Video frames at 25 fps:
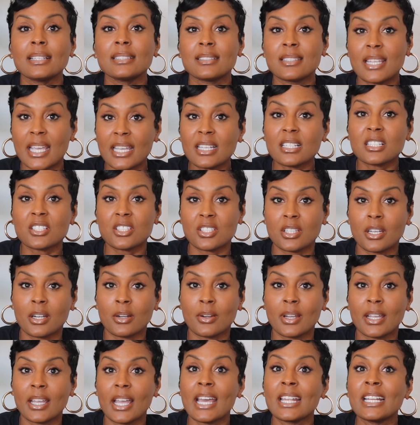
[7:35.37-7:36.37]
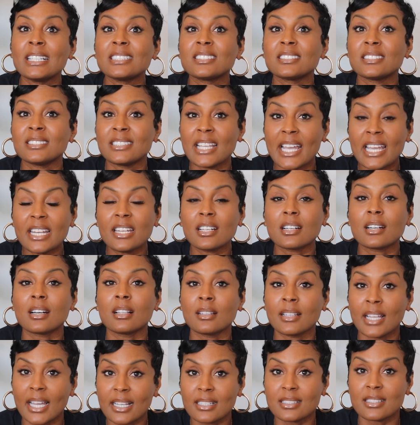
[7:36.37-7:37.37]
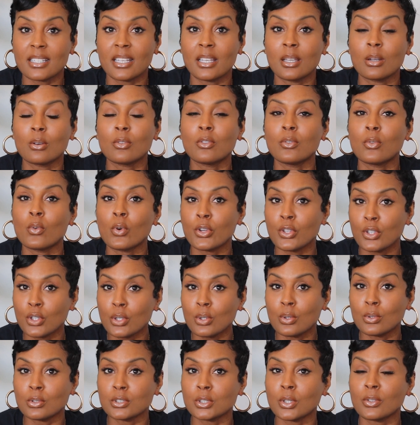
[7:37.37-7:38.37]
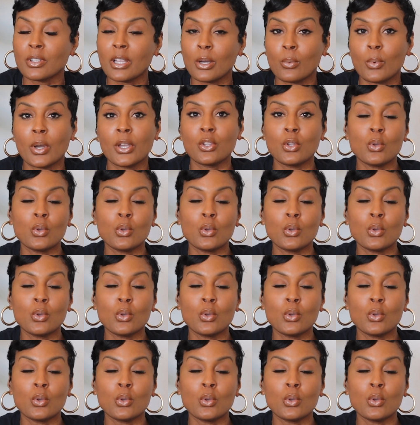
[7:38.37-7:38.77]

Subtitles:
data sharing, and it's data collecting for you so that way